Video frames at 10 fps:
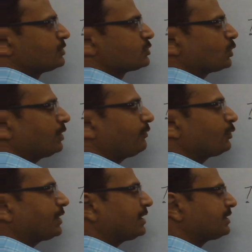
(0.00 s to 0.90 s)
So if
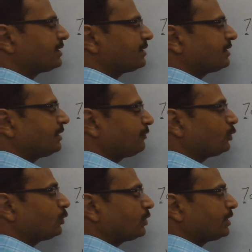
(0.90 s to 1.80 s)
you get, if
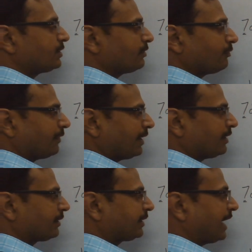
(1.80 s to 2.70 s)
you uh,
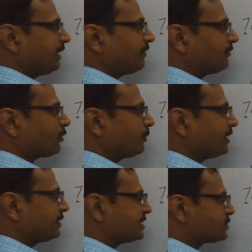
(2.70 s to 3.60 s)
carry one from
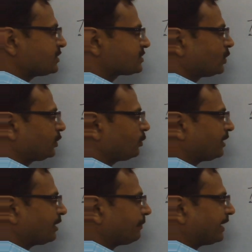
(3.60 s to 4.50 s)
here, this is going to
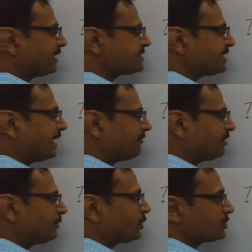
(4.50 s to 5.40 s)
become minus
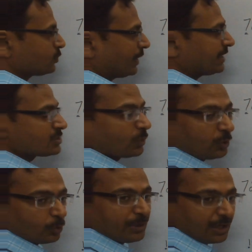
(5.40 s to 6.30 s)
eleven because one is going
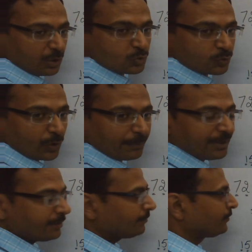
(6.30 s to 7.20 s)
to be reduced from
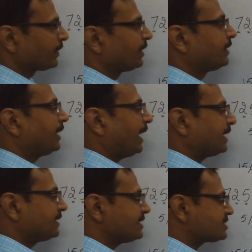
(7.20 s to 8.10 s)
here,
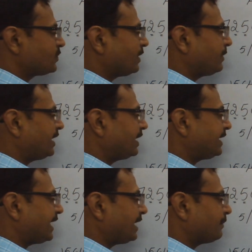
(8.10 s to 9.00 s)
and this will be
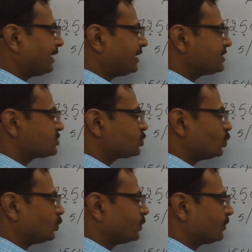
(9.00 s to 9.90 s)
ten minus two.